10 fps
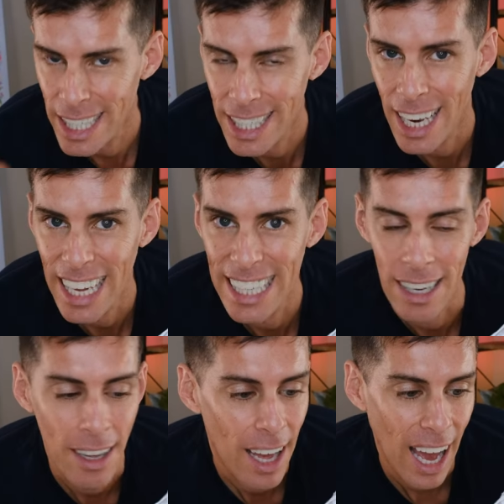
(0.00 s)
isn't
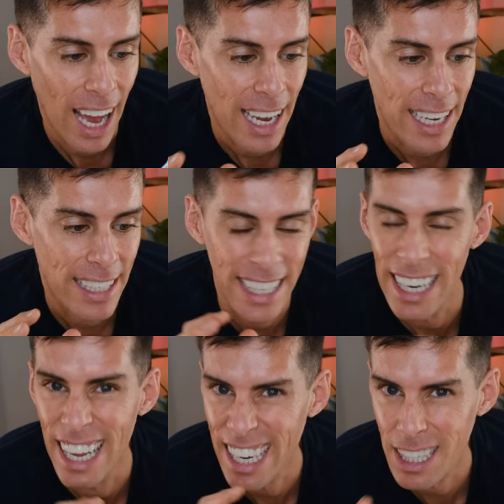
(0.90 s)
ideal. I
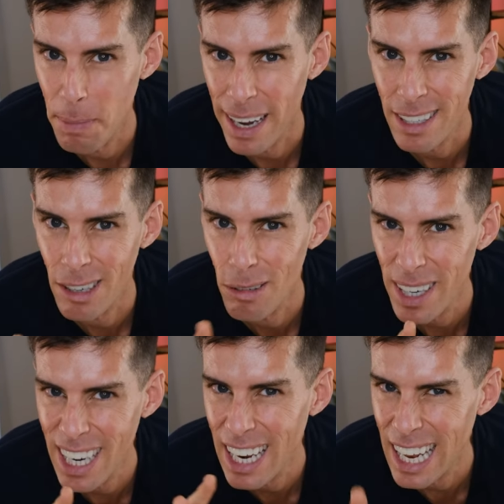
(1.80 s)
didn't expect to
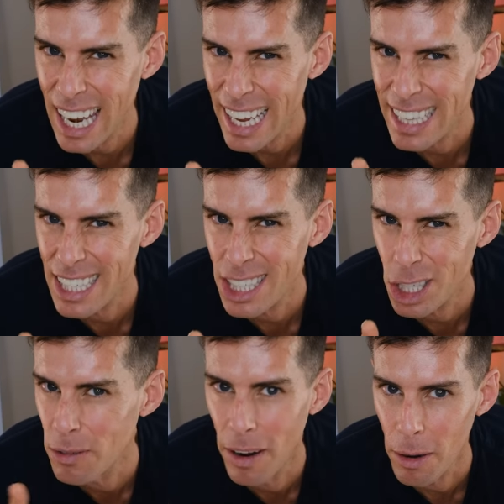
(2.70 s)
really like this
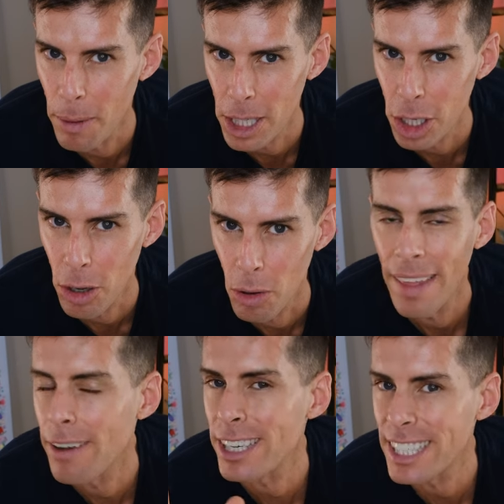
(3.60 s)
shoe very much at all
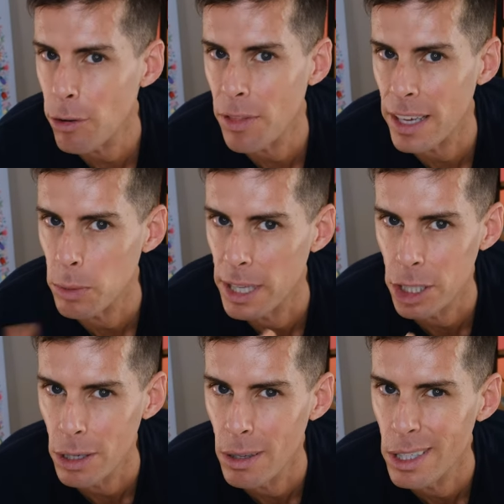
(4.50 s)
and there are several things with the
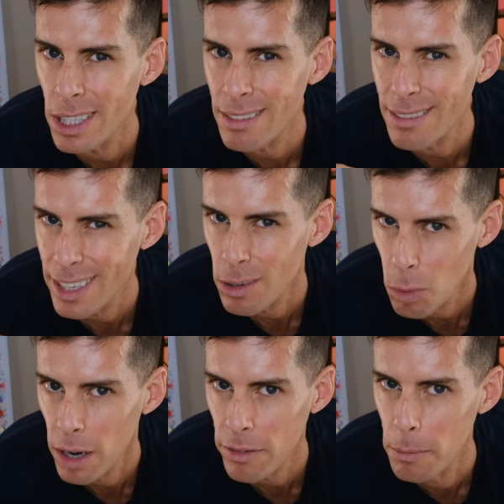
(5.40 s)
shoe that just didn't
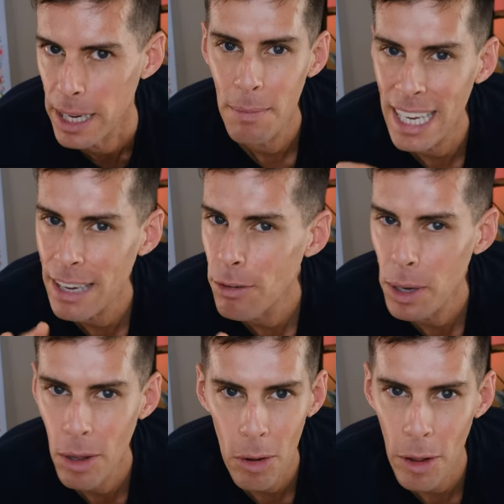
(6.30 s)
work for me but even
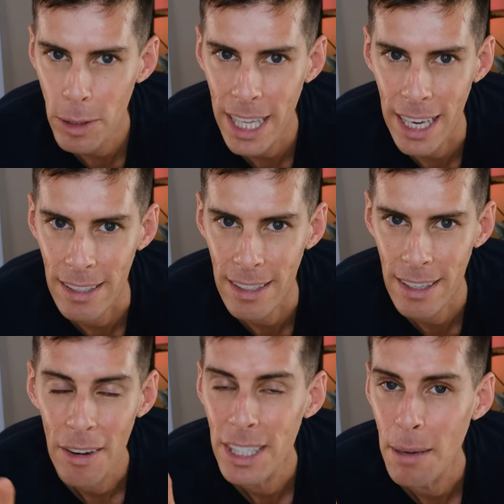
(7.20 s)
with all those things
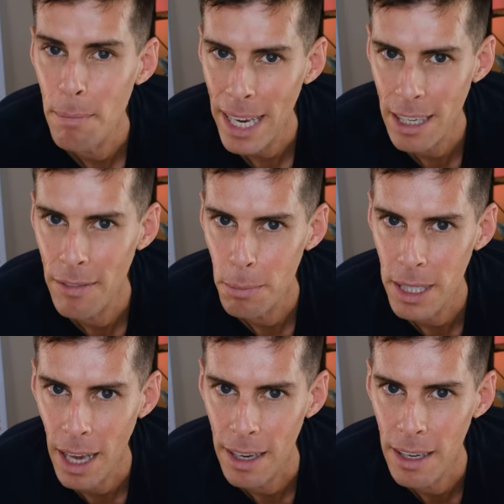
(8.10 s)
there is a massive
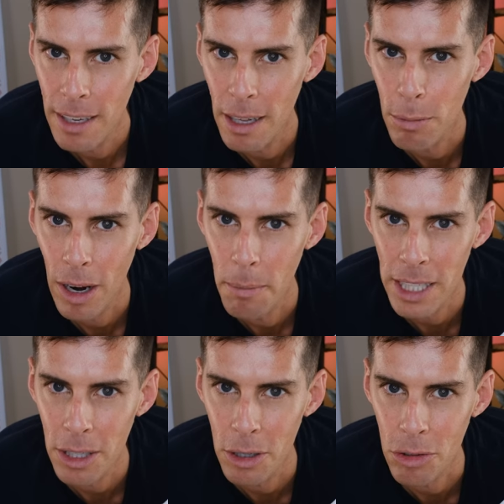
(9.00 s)
upside to the Prime X2